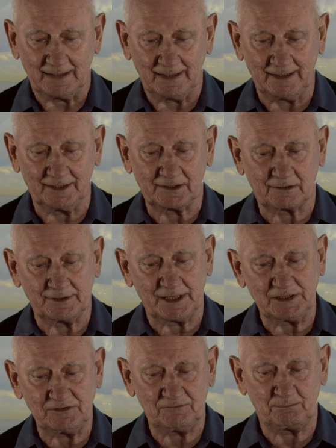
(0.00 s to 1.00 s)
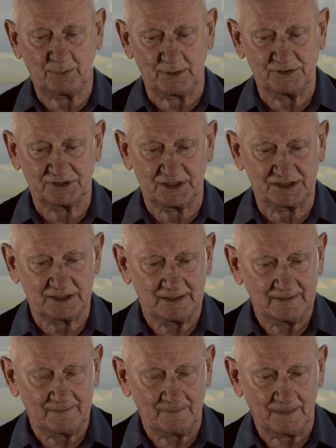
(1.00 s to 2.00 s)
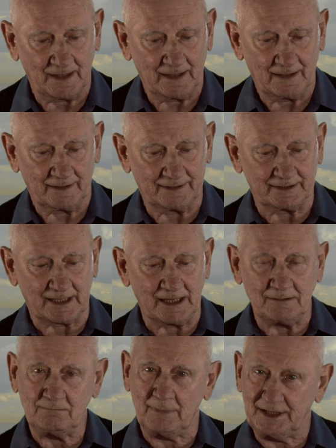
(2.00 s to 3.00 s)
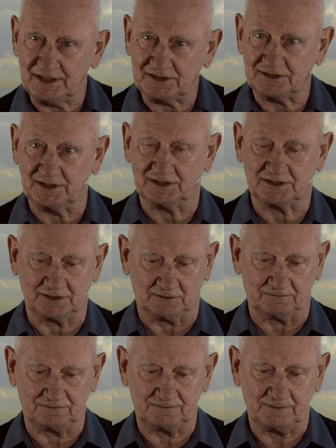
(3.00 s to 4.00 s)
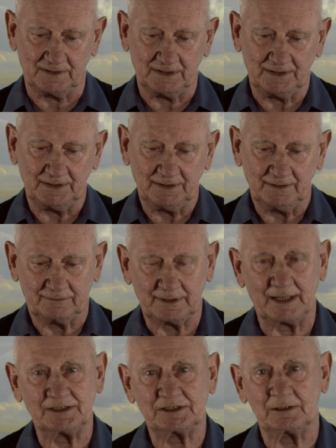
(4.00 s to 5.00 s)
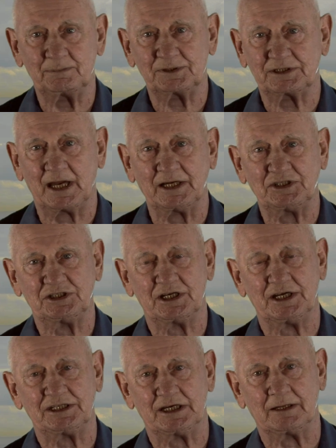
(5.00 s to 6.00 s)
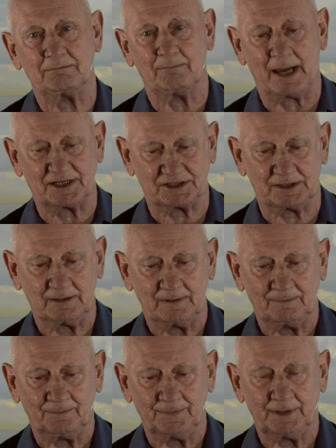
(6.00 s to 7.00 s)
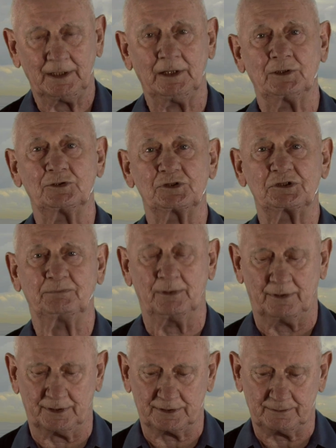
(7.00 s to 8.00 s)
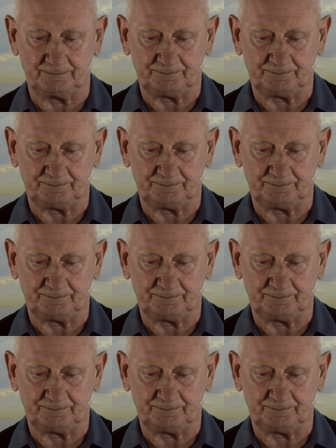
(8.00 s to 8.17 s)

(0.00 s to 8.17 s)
in a creative process that unmakes itself, transubstantiating matter into spirit."